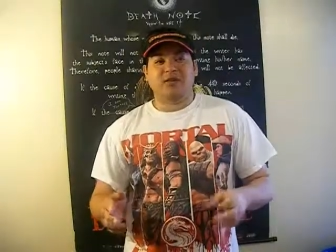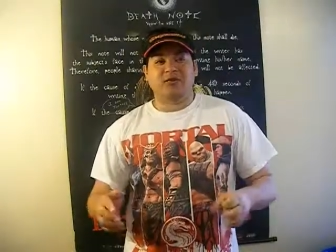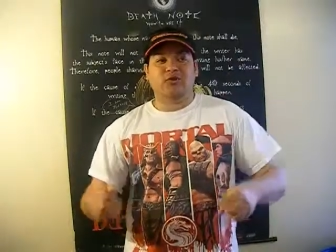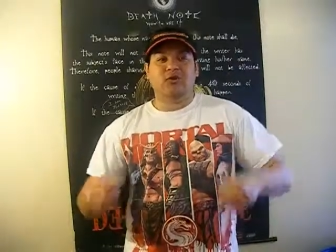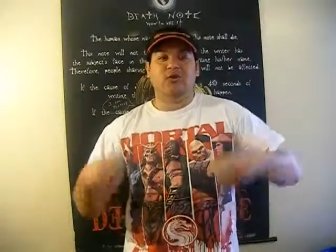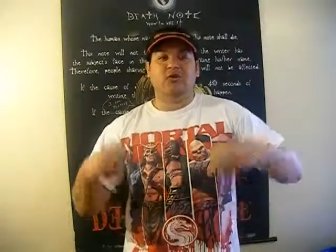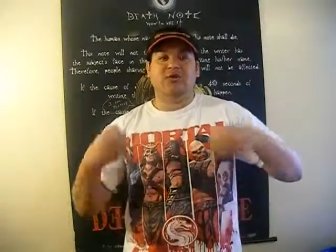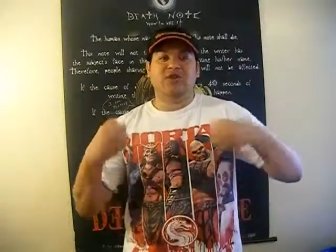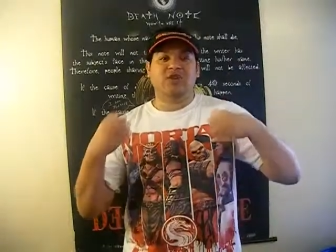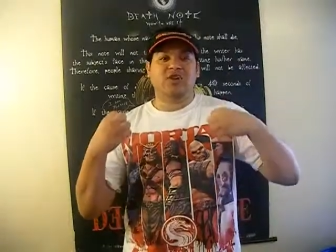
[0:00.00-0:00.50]

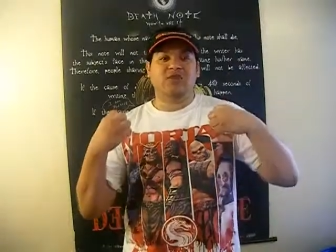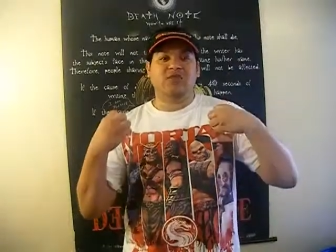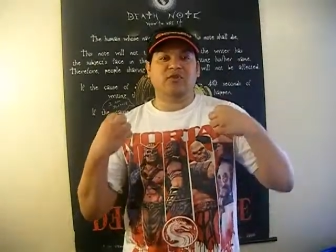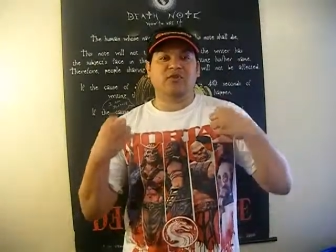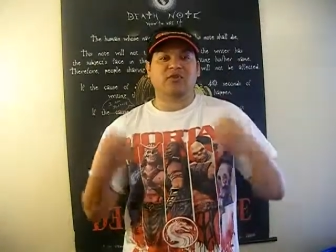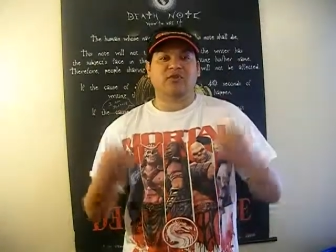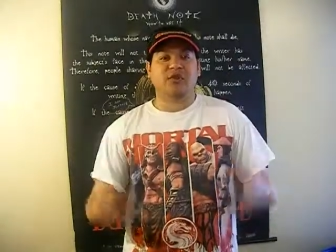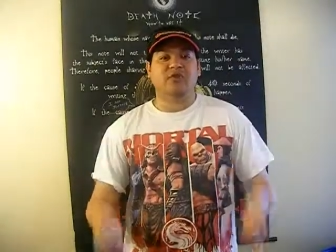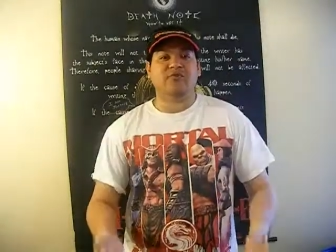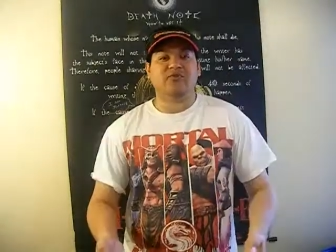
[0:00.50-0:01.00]
until the summer
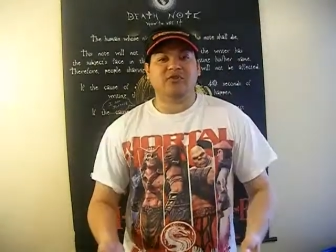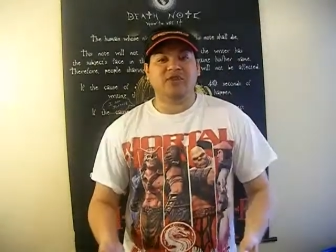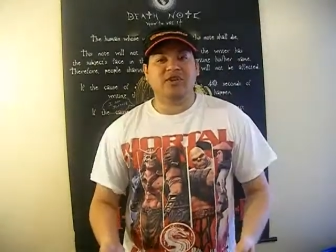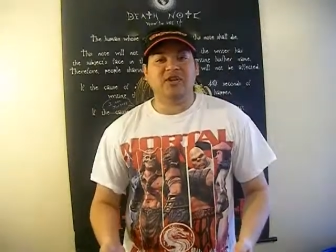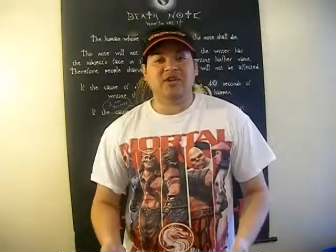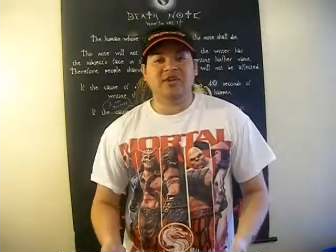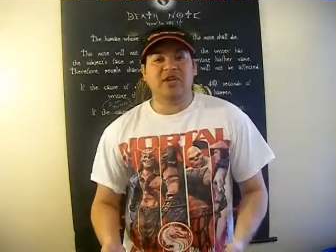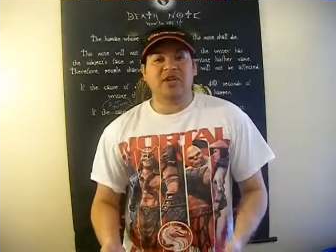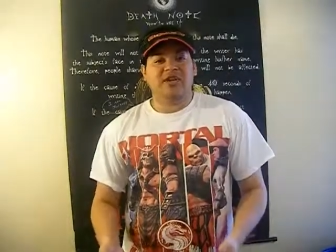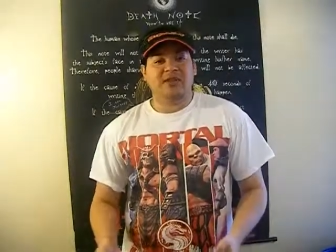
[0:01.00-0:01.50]

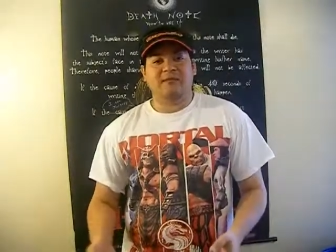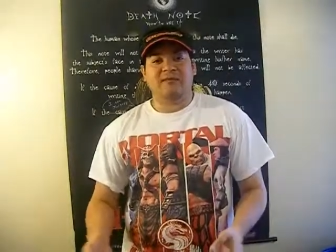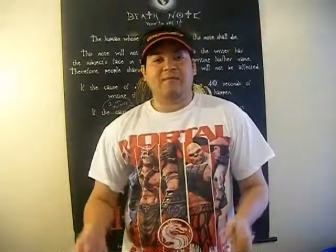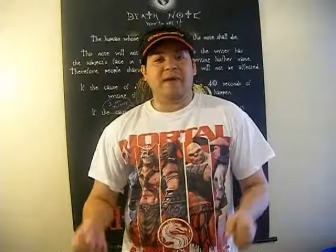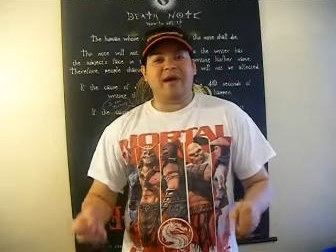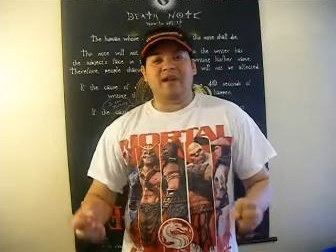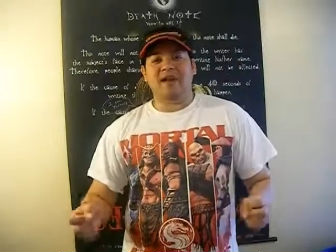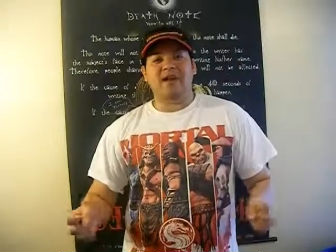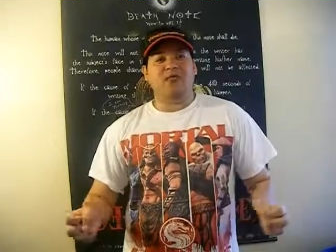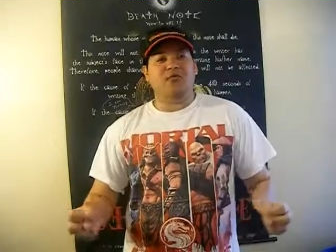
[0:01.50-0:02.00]
solstice to
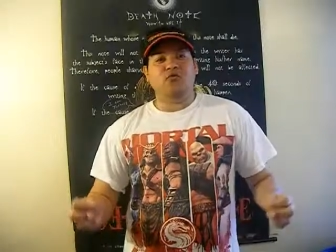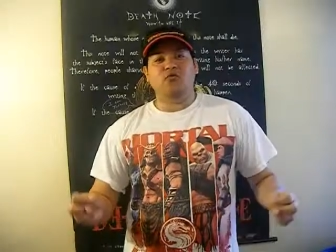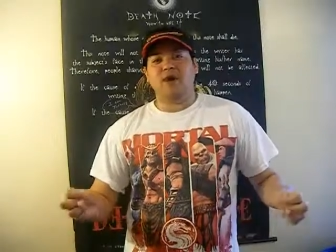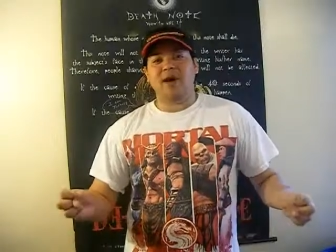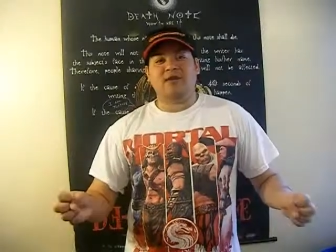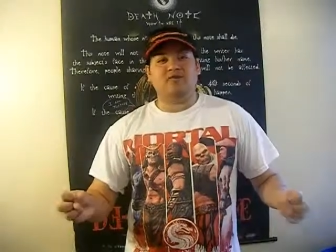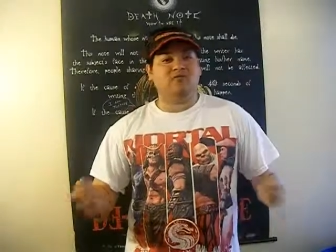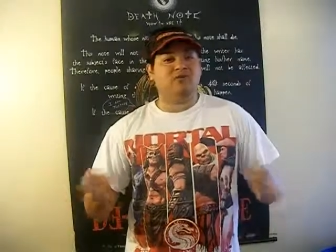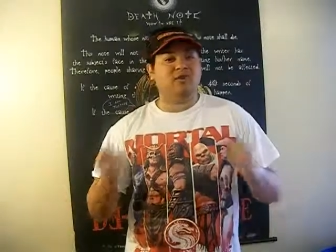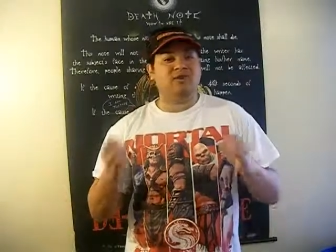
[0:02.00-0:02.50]
find out who
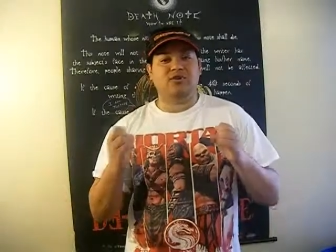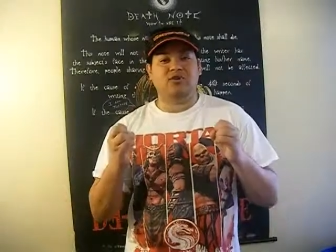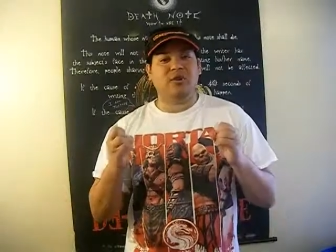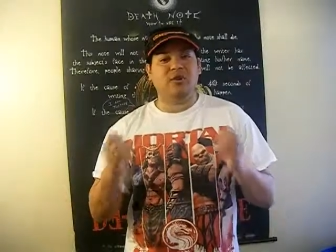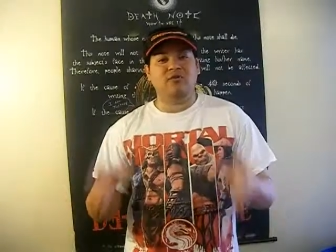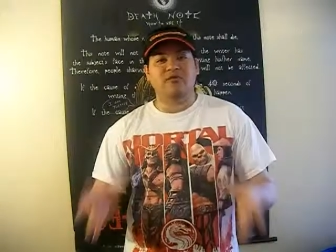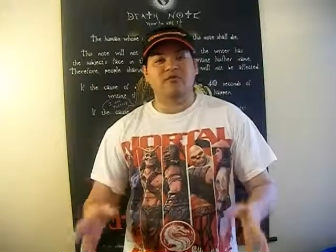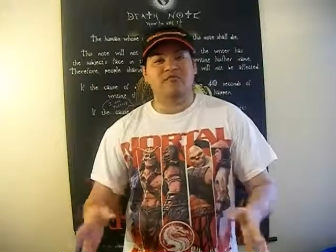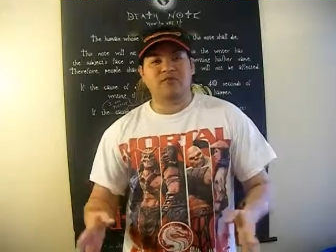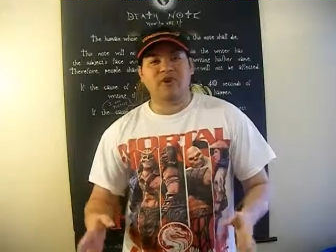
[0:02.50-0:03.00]
actually
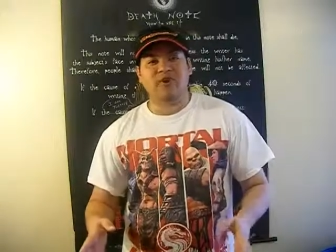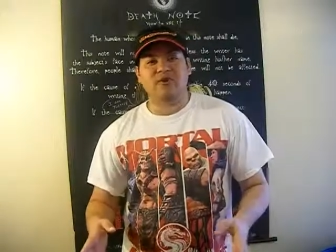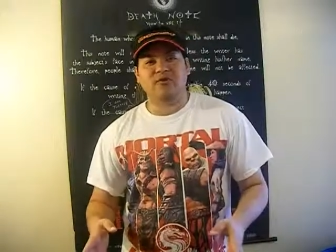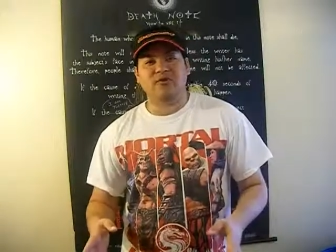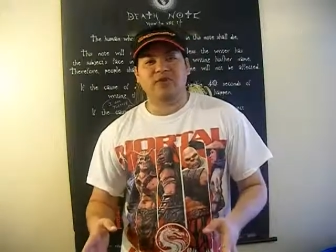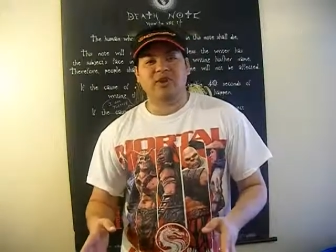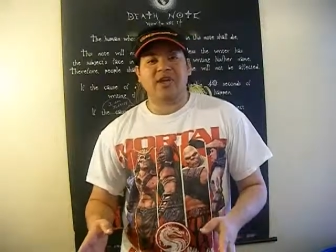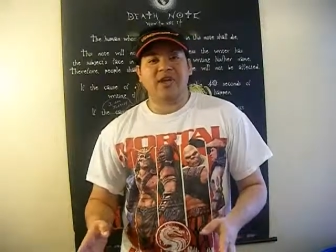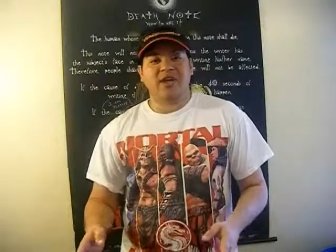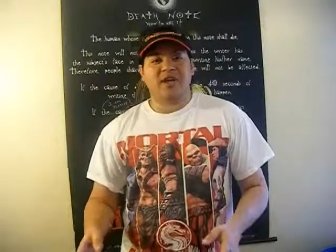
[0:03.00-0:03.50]
stole the
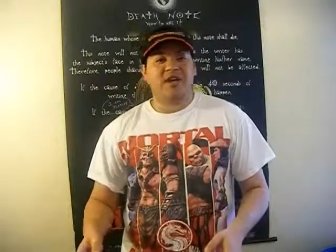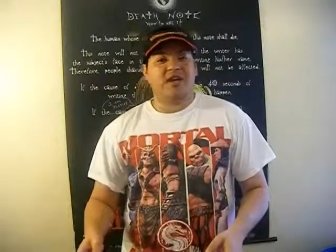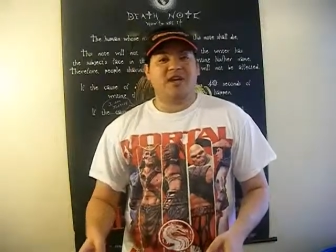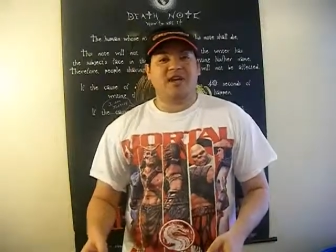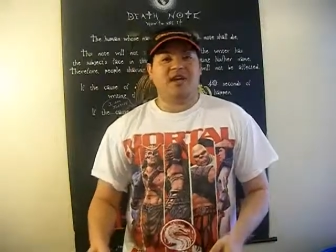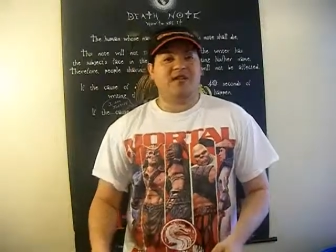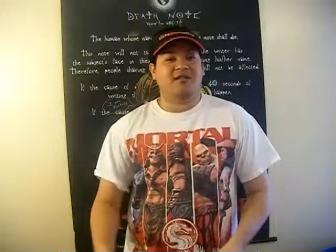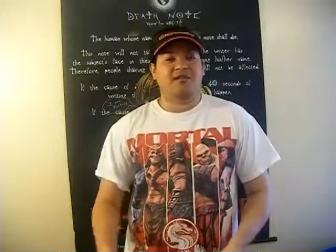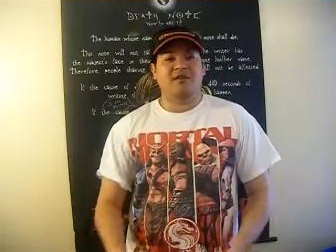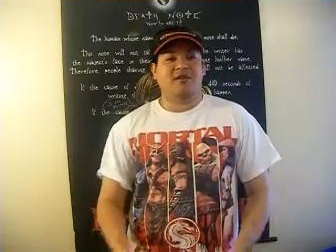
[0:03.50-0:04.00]
bolt
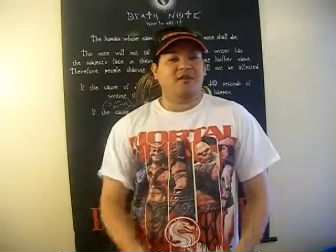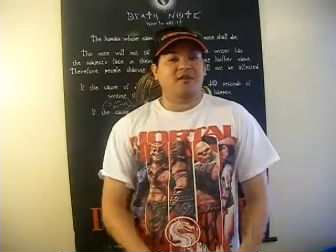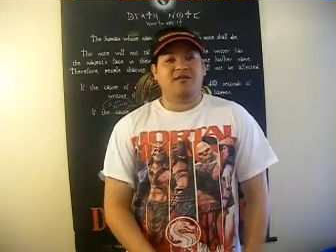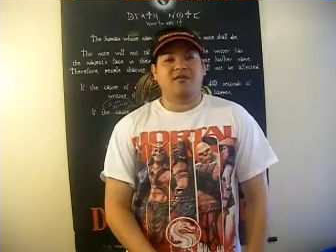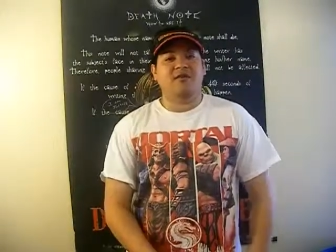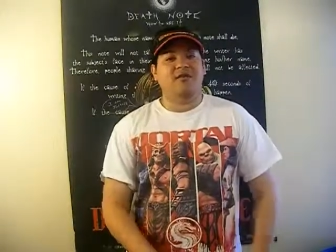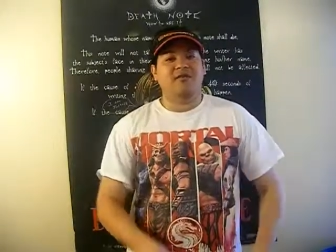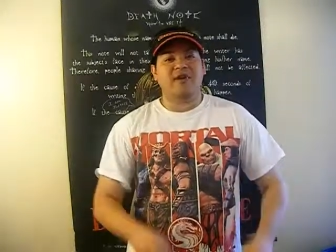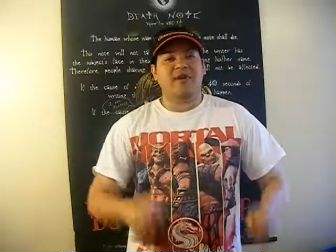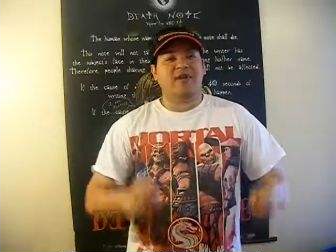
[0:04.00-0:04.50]
and
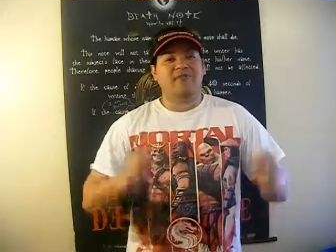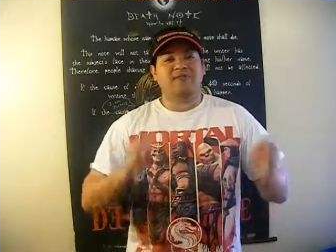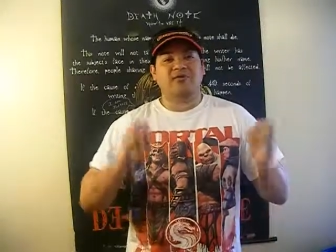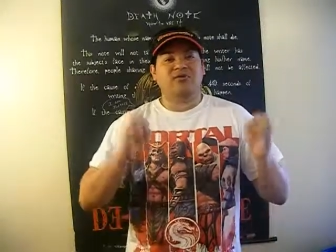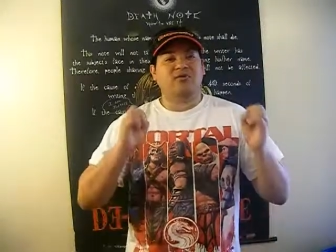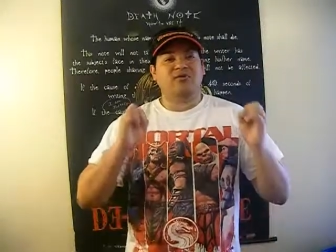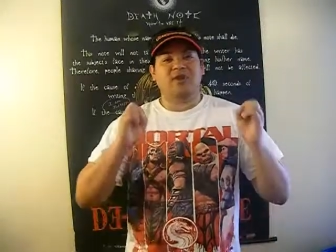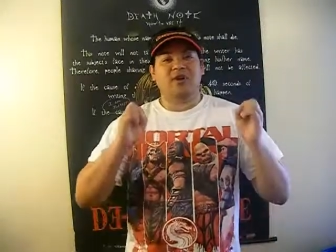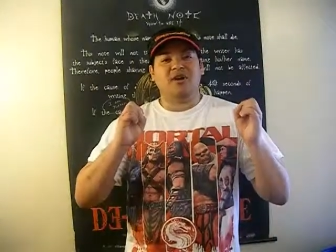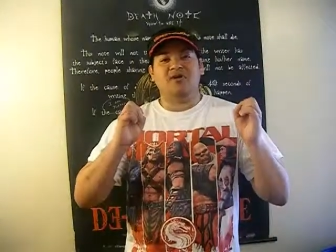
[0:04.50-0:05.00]
go down
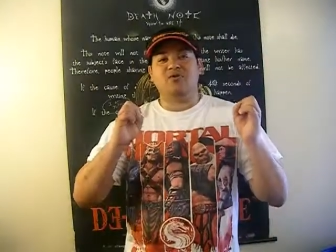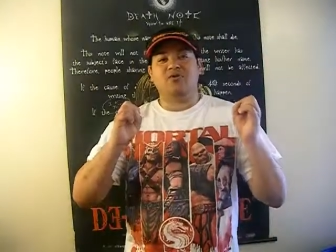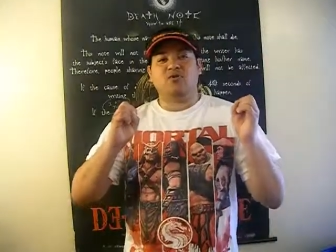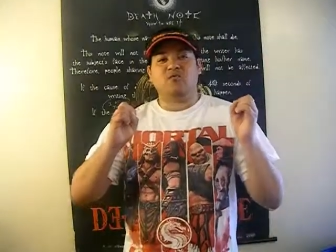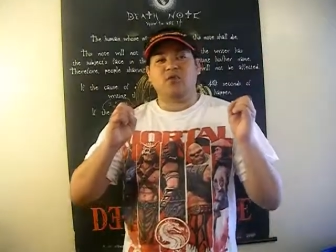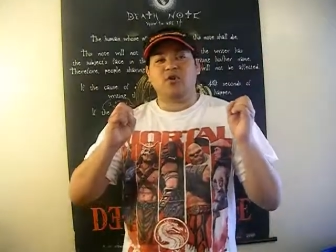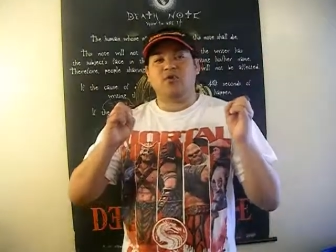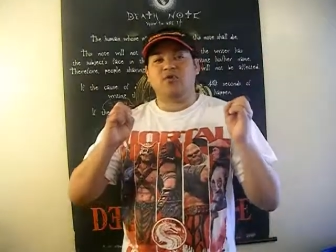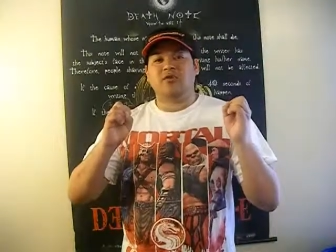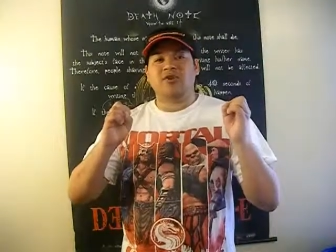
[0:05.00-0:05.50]
to the
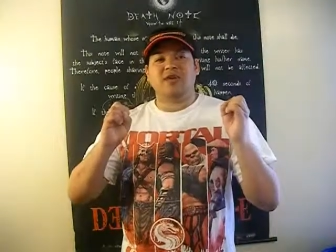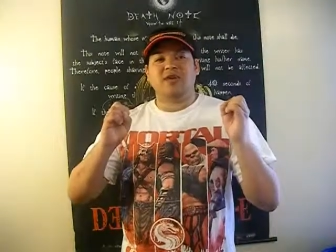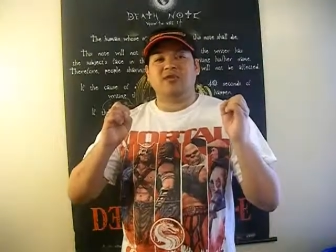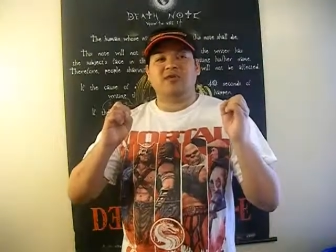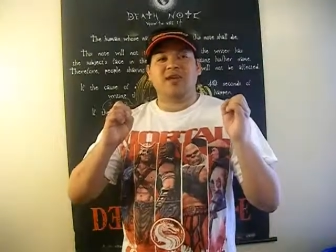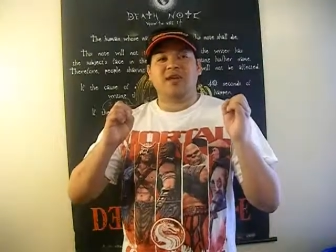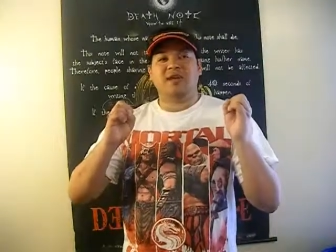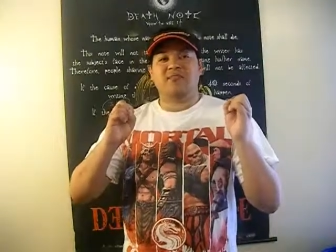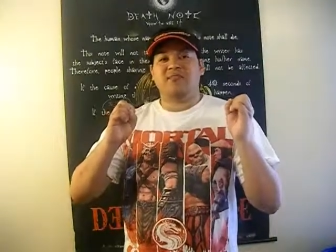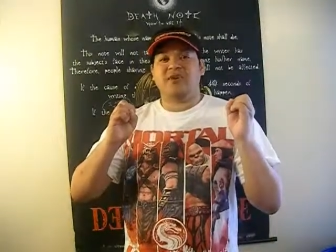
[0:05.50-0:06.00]
underworld and
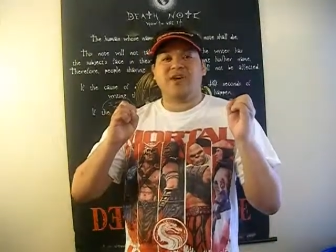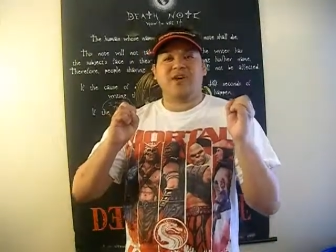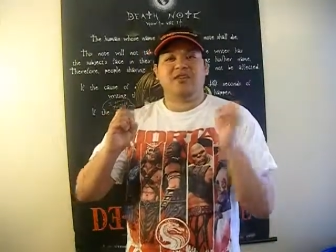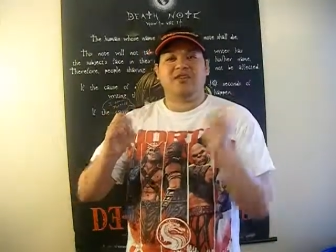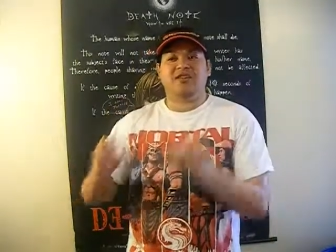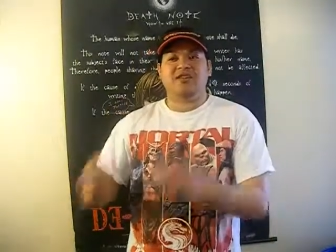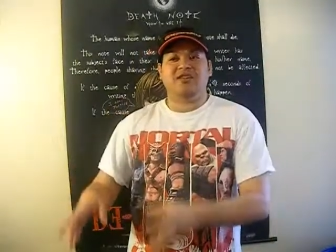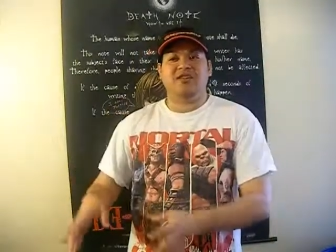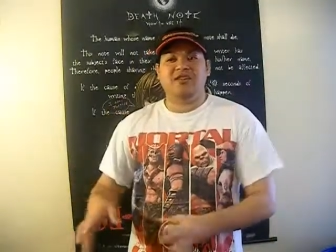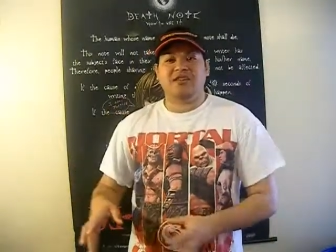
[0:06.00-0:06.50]
stop Hades,